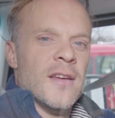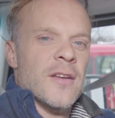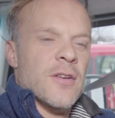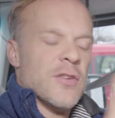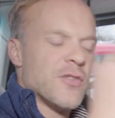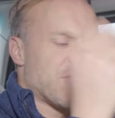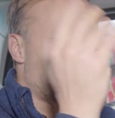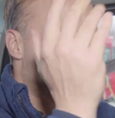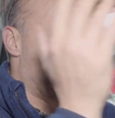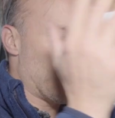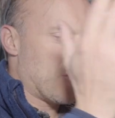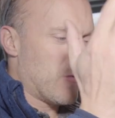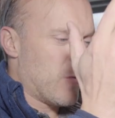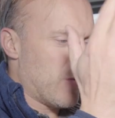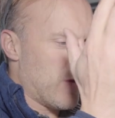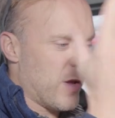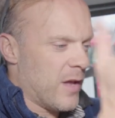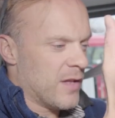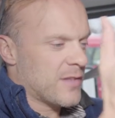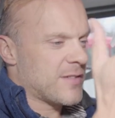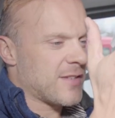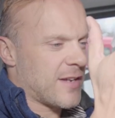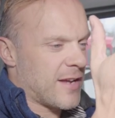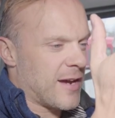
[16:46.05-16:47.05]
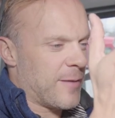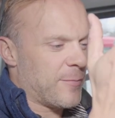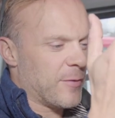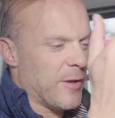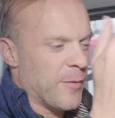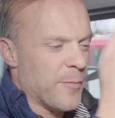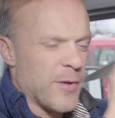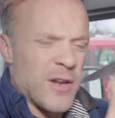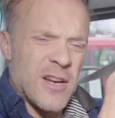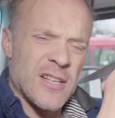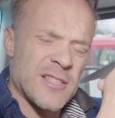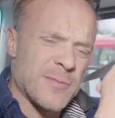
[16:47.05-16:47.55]
So it's a couple
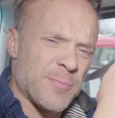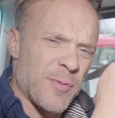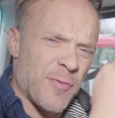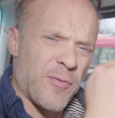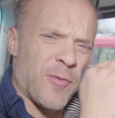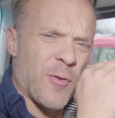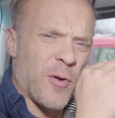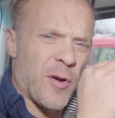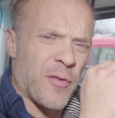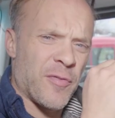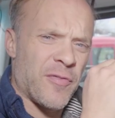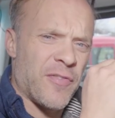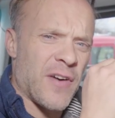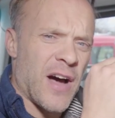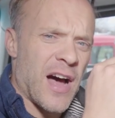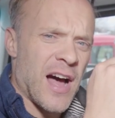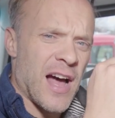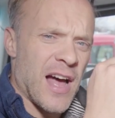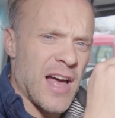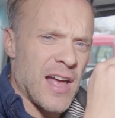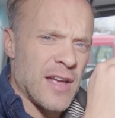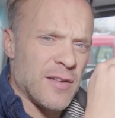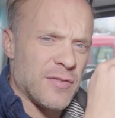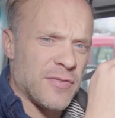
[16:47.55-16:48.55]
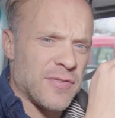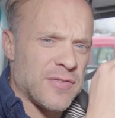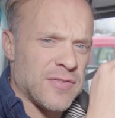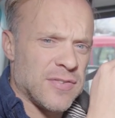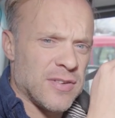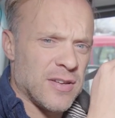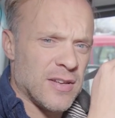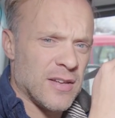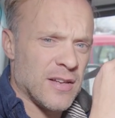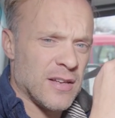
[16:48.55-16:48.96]
of minutes before 5.